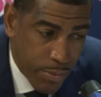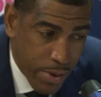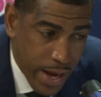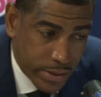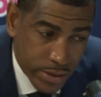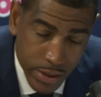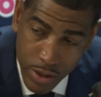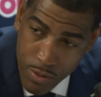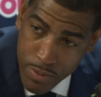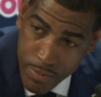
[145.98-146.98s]
they pass into
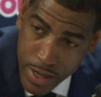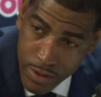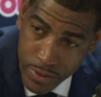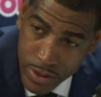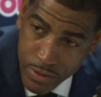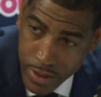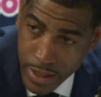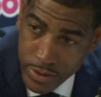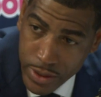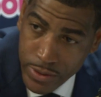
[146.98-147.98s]
the open man with a
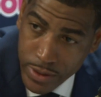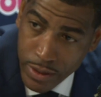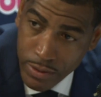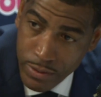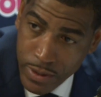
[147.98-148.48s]
UConn jersey on.